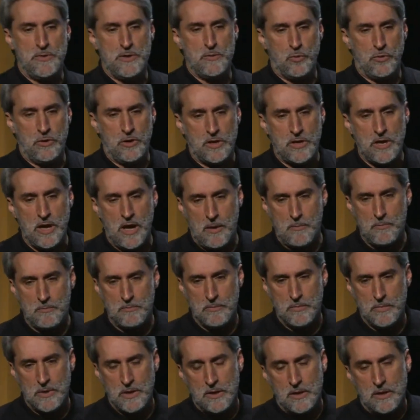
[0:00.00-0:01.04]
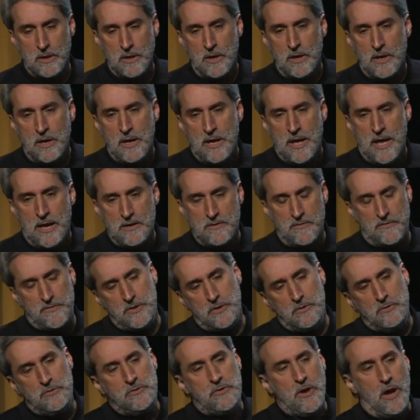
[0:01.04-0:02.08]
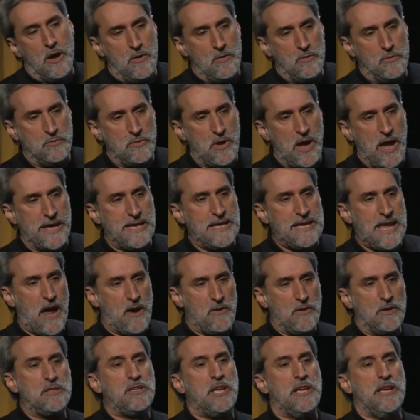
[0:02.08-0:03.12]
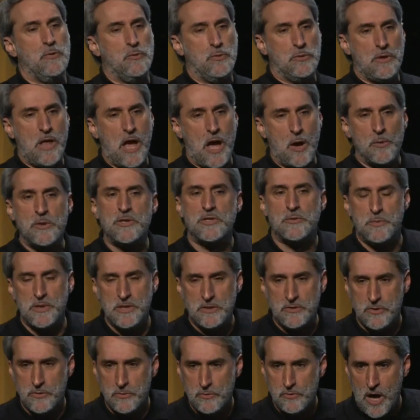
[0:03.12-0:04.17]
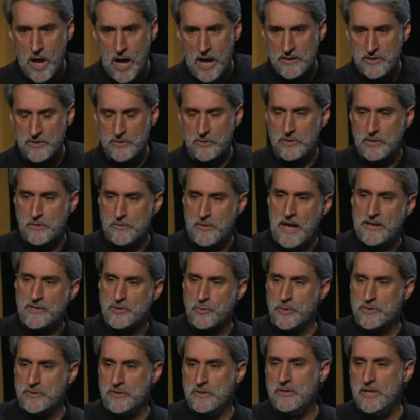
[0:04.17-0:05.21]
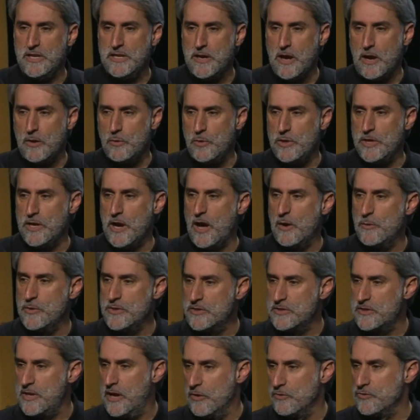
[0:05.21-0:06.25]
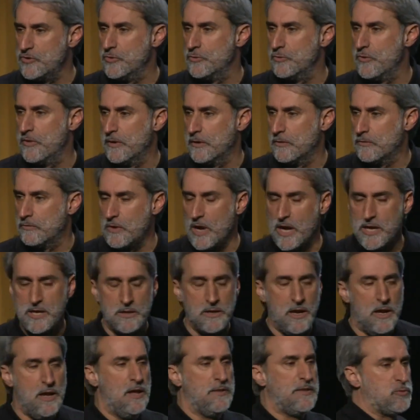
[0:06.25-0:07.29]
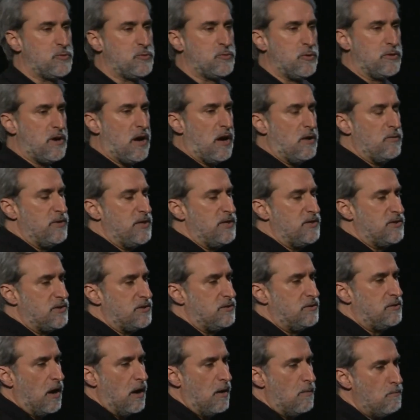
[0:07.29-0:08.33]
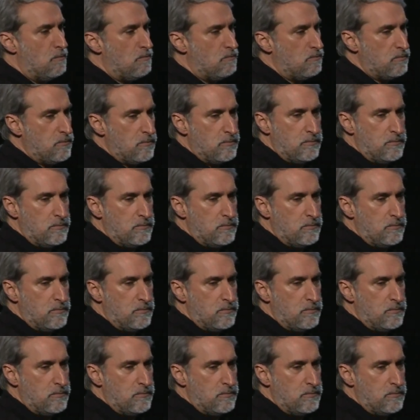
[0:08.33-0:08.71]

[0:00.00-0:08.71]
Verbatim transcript: and work up. And if you don't, I guarantee it will always be too costly. That's what the DOE always tells you they're right. That's what all these dumb